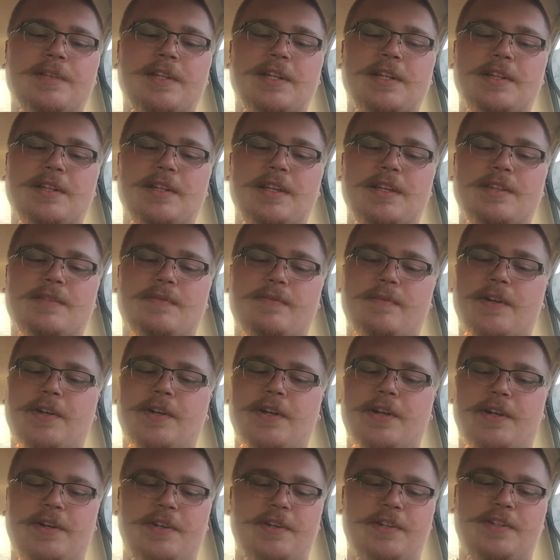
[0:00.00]
that it's
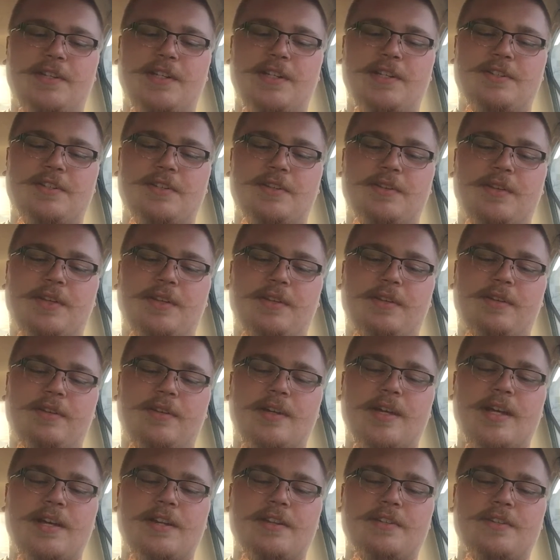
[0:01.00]
very hard to teach. You
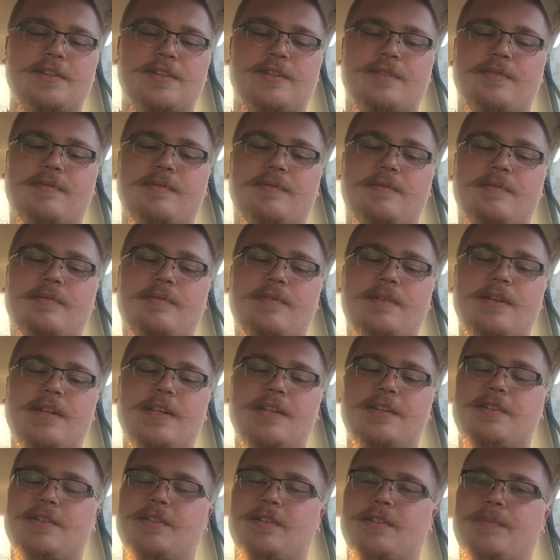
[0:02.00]
kind of just
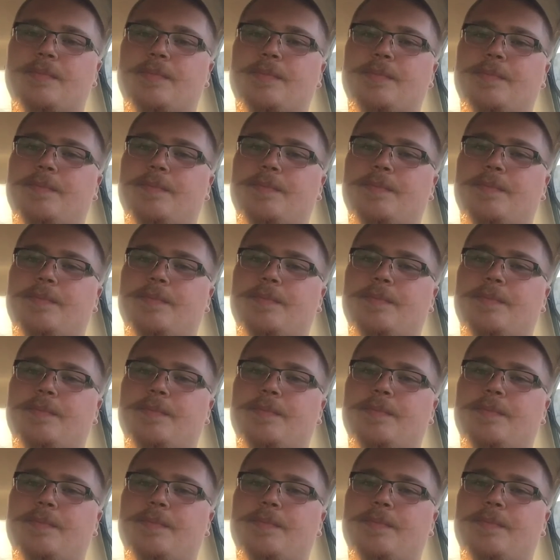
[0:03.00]
need to